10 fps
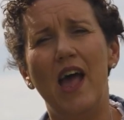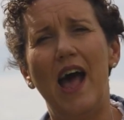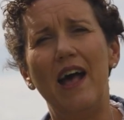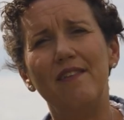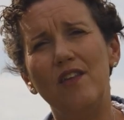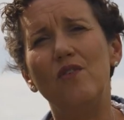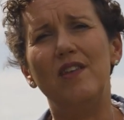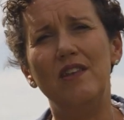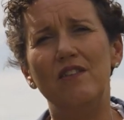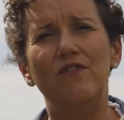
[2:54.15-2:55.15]
As those
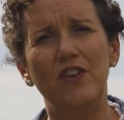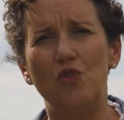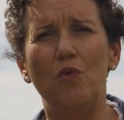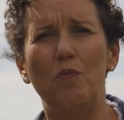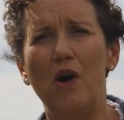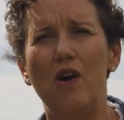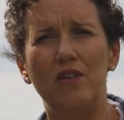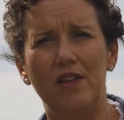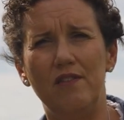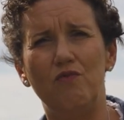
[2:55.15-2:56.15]
individual
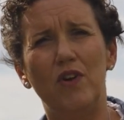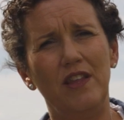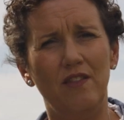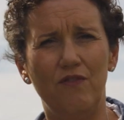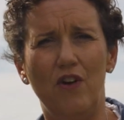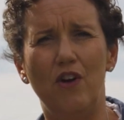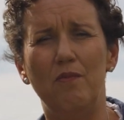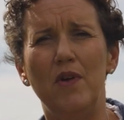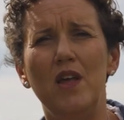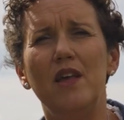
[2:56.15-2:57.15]
partners running the
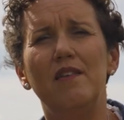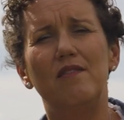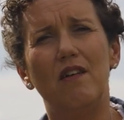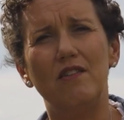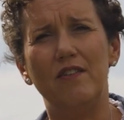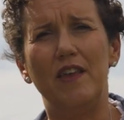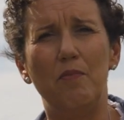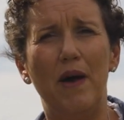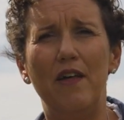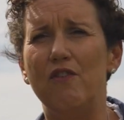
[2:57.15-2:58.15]
farm start to think
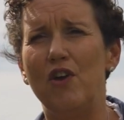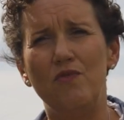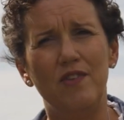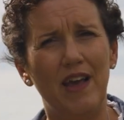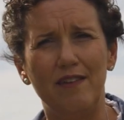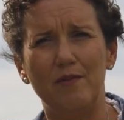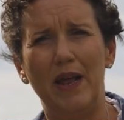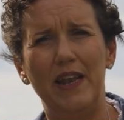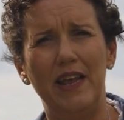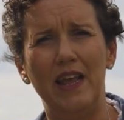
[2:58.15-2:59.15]
about their own tax
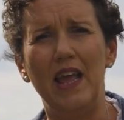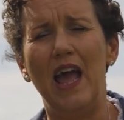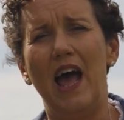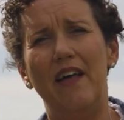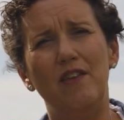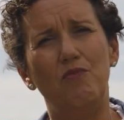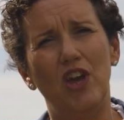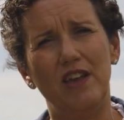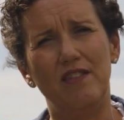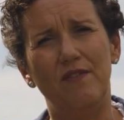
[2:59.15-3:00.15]
planning and the
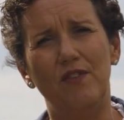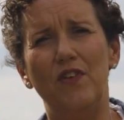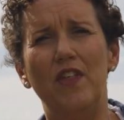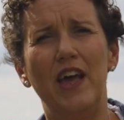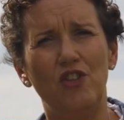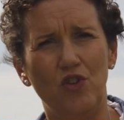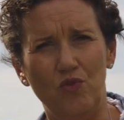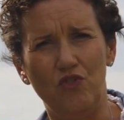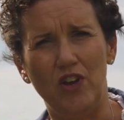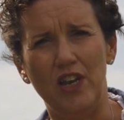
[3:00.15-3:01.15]
objectives for their
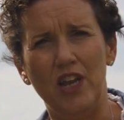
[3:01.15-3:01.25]
children,